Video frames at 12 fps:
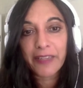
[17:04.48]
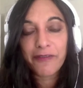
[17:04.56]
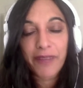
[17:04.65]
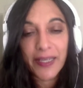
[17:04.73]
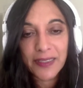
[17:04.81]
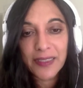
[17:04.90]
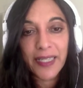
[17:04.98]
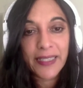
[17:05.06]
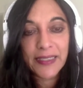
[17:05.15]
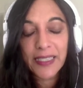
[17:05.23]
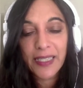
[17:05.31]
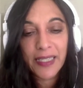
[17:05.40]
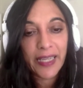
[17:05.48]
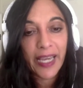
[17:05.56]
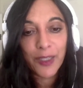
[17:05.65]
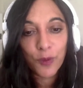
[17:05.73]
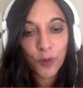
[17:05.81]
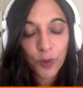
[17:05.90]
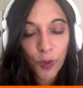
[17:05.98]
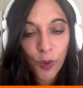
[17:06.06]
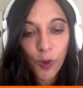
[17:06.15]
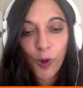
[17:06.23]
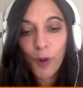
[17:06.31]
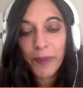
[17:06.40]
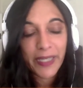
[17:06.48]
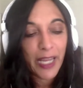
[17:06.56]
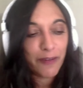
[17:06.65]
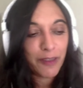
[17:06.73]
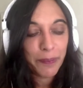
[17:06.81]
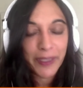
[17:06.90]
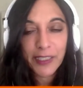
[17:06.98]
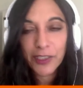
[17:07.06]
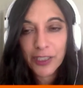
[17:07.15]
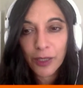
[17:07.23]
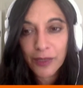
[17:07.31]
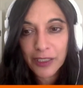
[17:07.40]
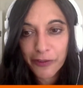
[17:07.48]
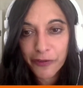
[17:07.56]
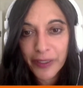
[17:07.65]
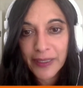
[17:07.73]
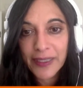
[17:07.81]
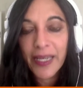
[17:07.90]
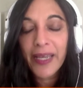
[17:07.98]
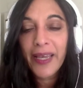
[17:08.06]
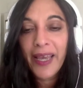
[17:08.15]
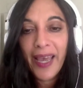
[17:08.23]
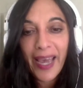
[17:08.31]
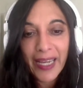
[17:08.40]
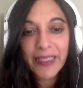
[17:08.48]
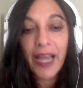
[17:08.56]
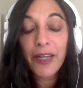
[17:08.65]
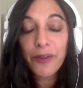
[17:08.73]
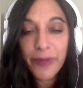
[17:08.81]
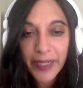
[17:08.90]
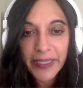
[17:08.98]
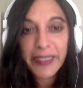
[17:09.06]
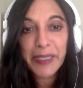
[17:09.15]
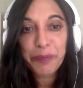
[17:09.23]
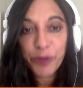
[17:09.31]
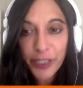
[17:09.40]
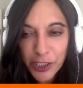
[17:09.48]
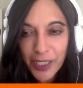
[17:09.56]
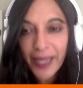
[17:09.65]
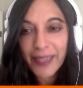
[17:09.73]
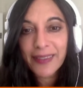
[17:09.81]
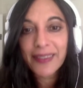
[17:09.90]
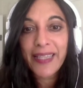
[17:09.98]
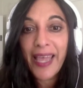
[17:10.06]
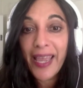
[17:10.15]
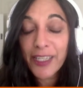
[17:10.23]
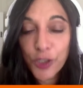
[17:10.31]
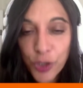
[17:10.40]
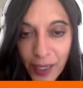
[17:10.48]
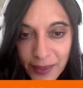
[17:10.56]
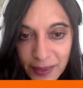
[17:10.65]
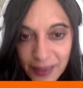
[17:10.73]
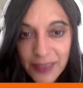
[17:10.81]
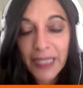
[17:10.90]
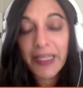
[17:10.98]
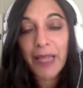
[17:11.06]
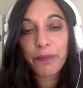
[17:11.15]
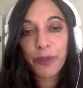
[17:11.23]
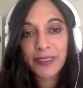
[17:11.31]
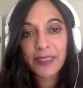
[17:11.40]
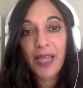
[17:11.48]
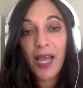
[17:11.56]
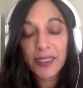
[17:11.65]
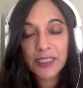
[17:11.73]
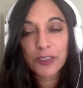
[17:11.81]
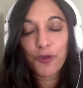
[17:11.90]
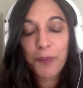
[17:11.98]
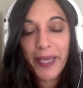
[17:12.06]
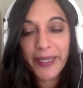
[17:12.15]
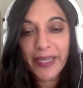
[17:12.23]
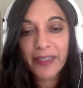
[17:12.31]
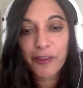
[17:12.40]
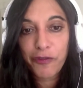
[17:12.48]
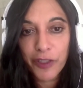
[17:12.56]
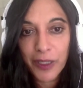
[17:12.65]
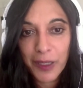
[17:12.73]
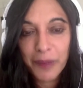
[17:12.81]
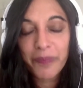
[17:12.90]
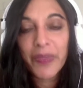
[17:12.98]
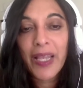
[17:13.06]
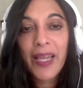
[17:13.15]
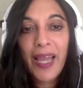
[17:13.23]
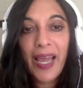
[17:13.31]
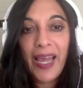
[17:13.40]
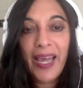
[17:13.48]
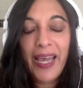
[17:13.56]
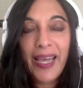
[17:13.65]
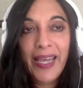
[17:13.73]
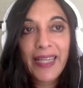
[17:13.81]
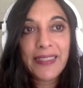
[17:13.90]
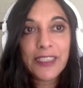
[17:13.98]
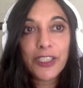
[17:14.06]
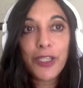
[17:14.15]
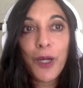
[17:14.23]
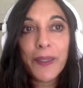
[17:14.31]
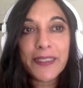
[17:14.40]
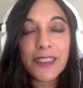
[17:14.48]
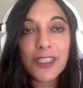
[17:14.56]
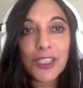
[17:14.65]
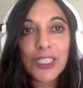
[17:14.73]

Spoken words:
and fascinating and warm, and everybody's so different. And I really appreciate their trust that they put in us for making the film. And, you know, it's